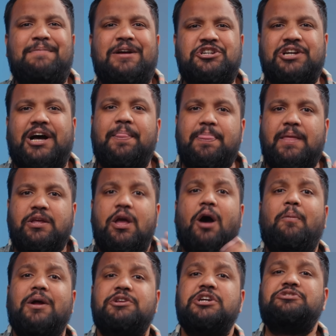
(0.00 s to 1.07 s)
Arshad. You're
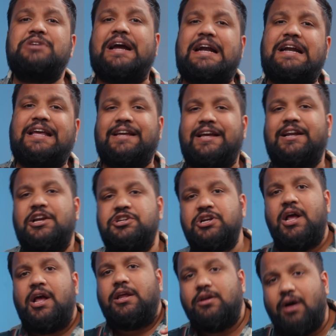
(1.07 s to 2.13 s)
watching Trakin English,
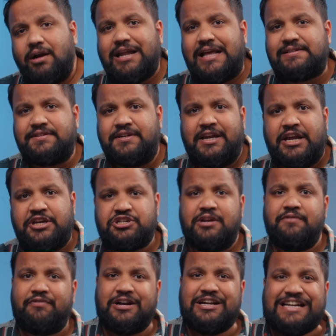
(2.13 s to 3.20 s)
your destination
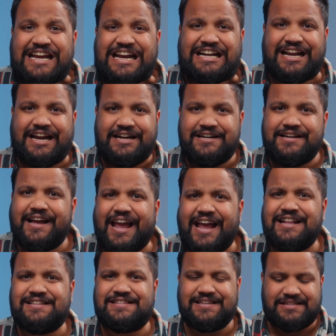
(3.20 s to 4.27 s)
for detailed,
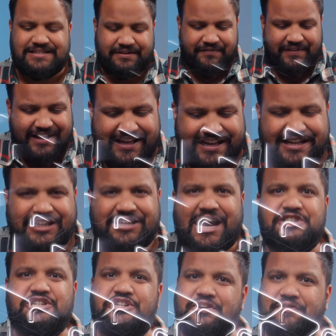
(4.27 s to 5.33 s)
incisive gadget